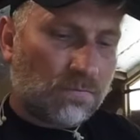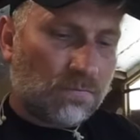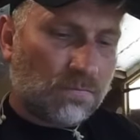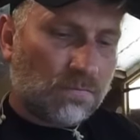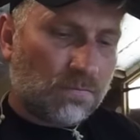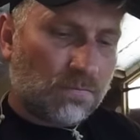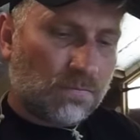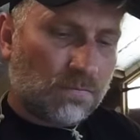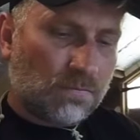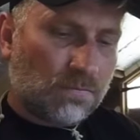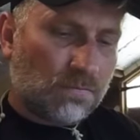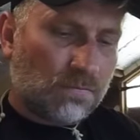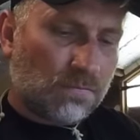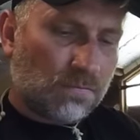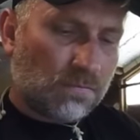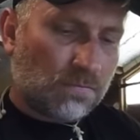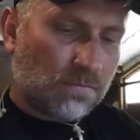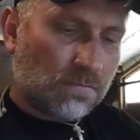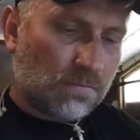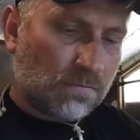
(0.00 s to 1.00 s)

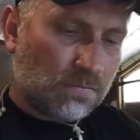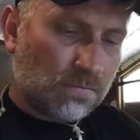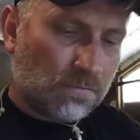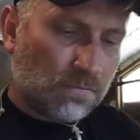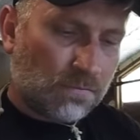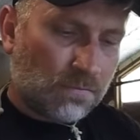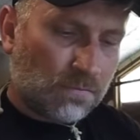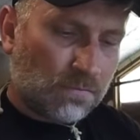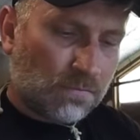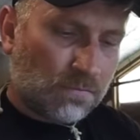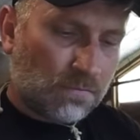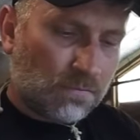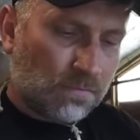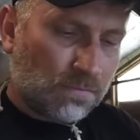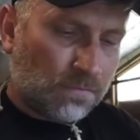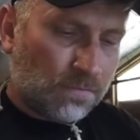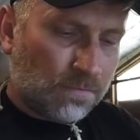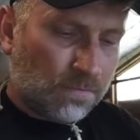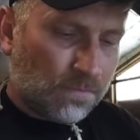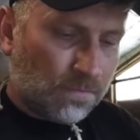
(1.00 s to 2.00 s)

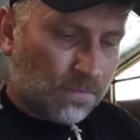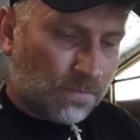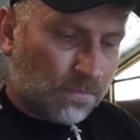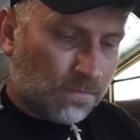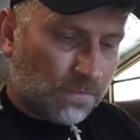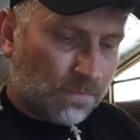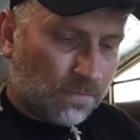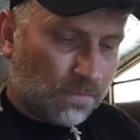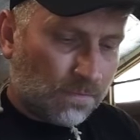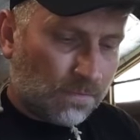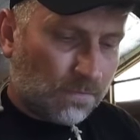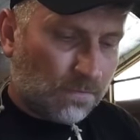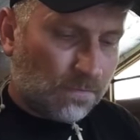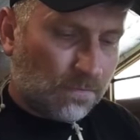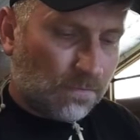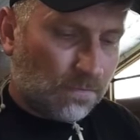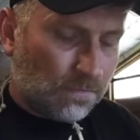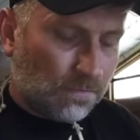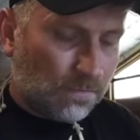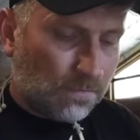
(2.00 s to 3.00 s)

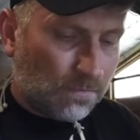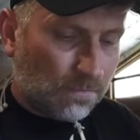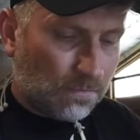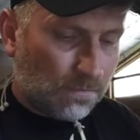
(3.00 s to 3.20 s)
[no speech]